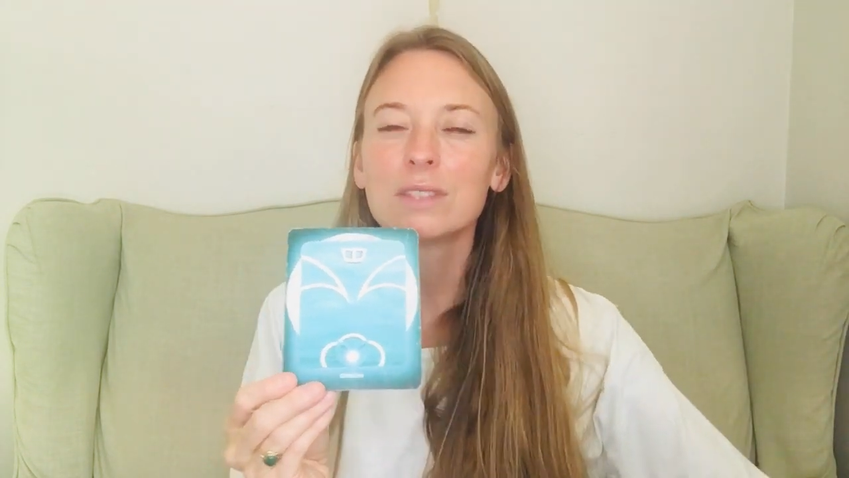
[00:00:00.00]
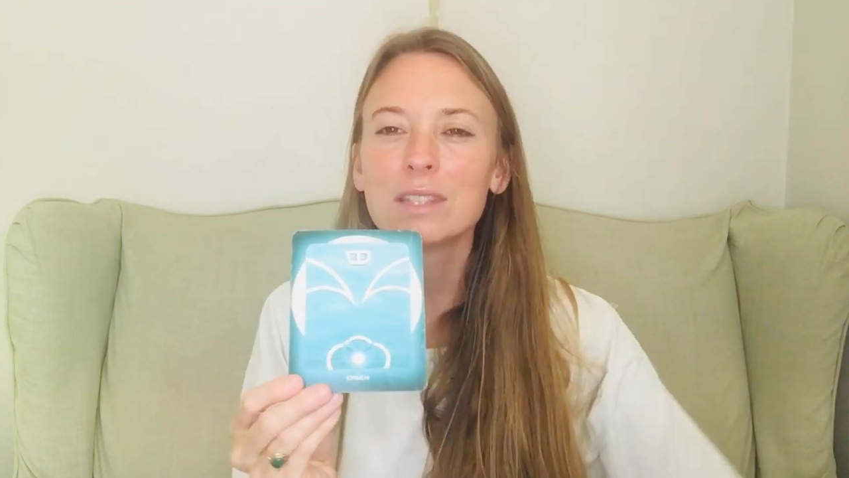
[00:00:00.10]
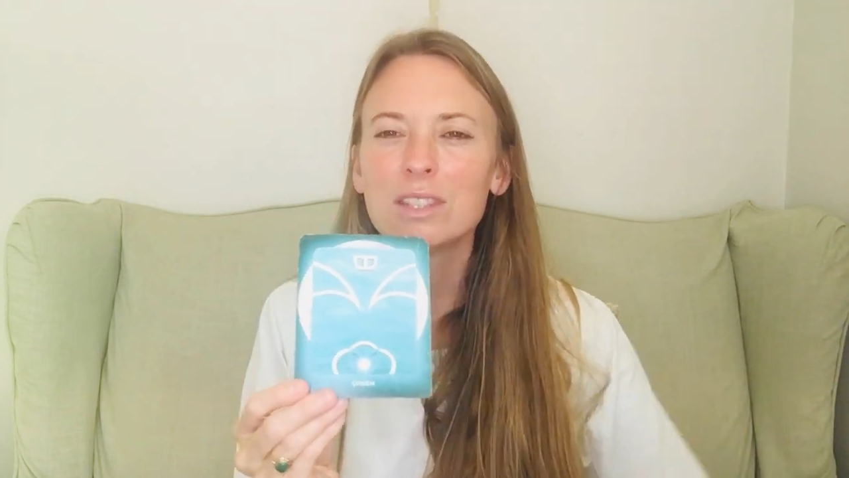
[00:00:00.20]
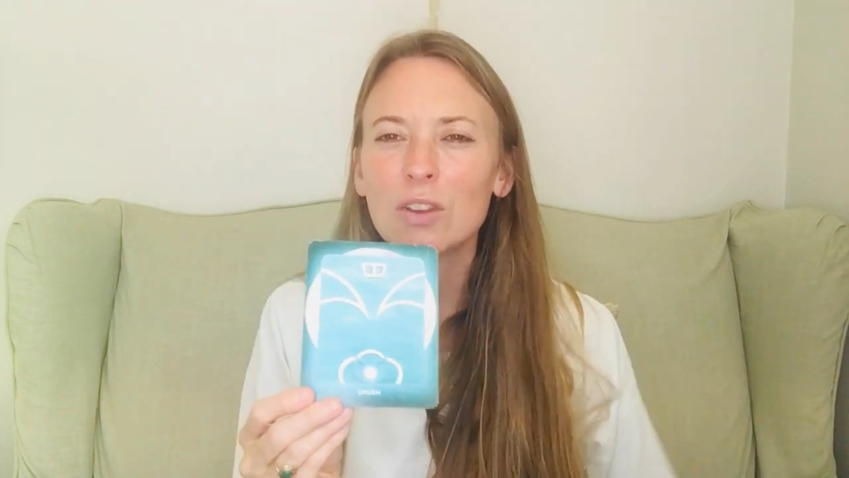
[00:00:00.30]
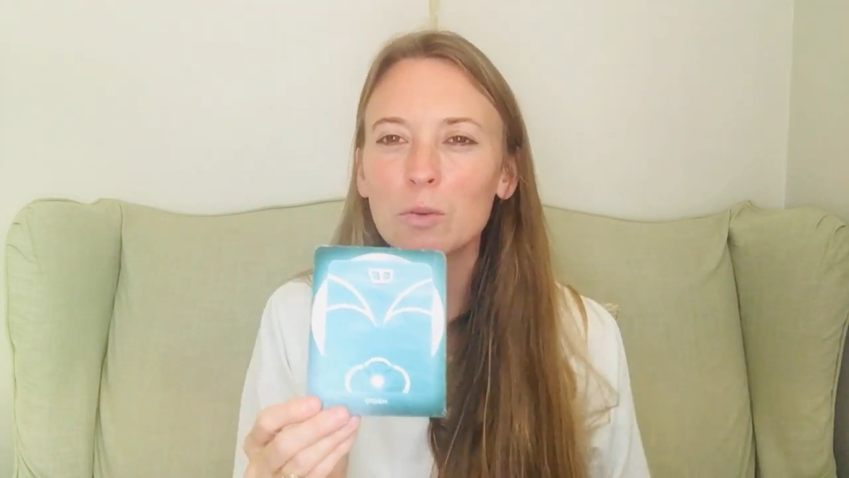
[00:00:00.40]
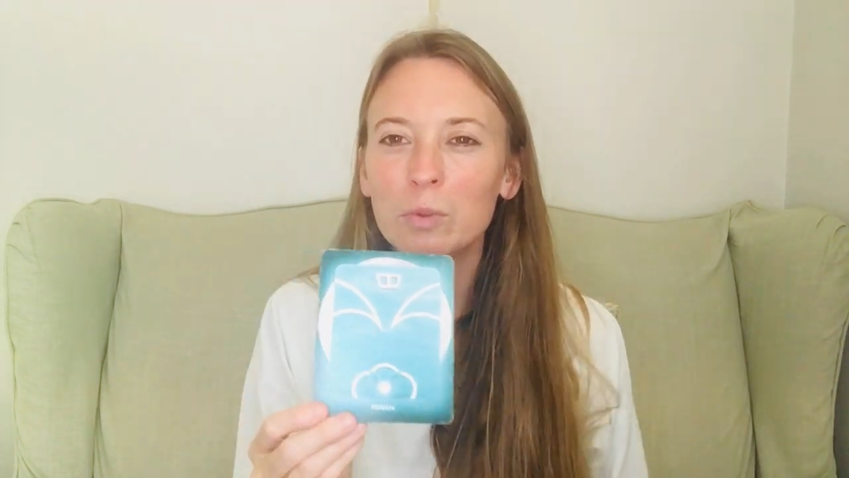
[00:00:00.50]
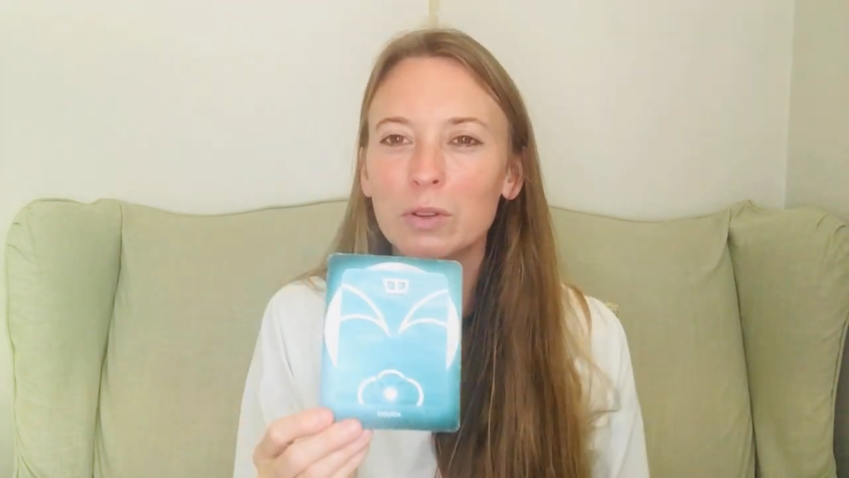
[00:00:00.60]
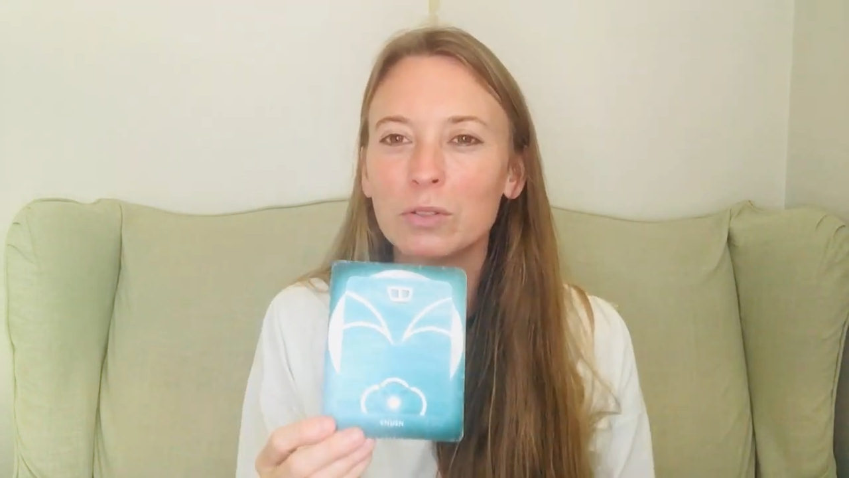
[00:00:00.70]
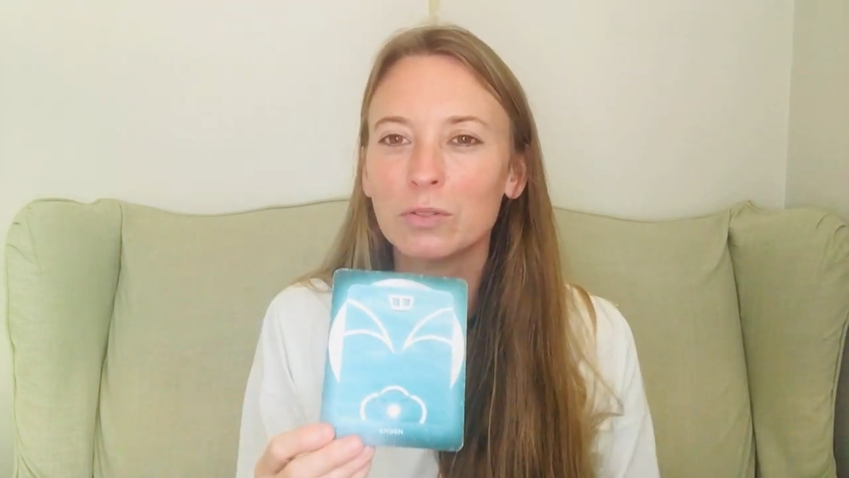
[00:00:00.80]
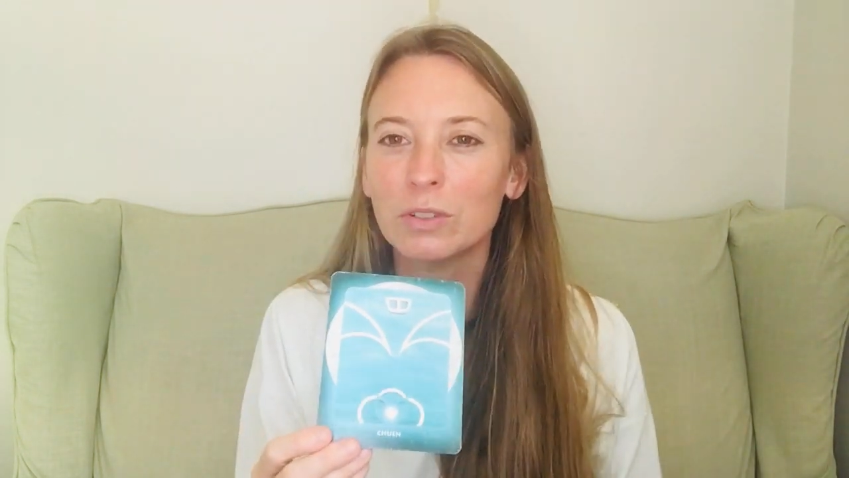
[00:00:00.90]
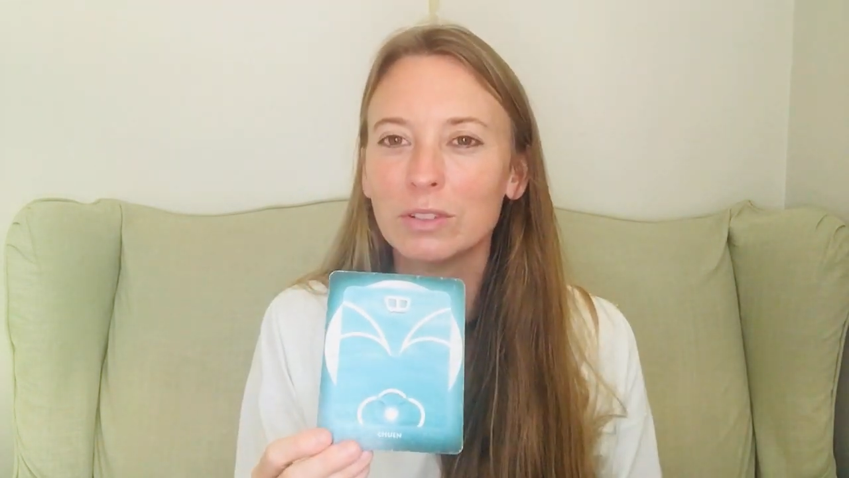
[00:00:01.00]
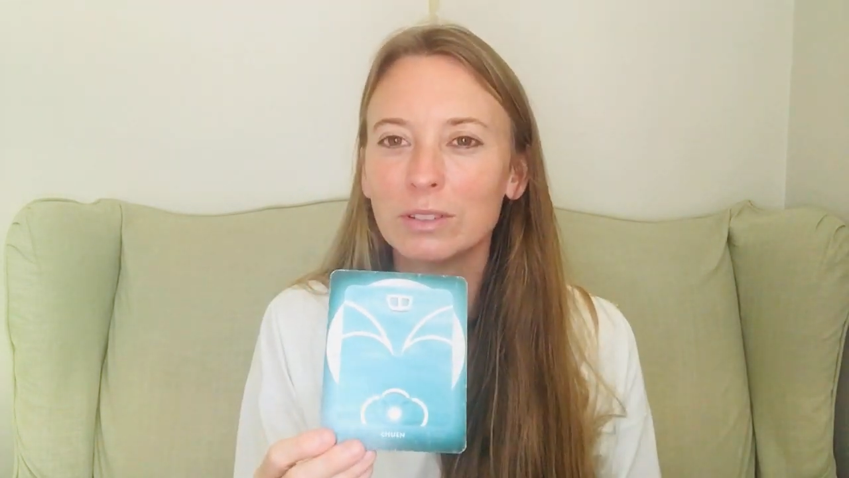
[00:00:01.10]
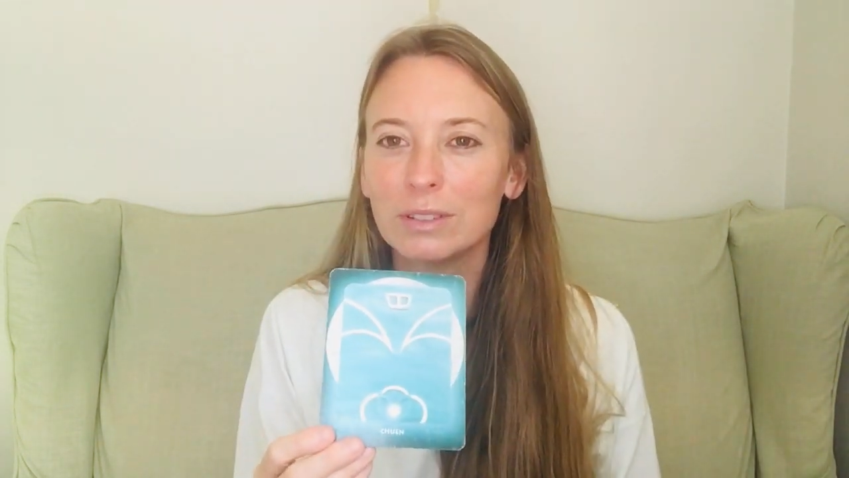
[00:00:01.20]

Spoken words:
It's so beautiful.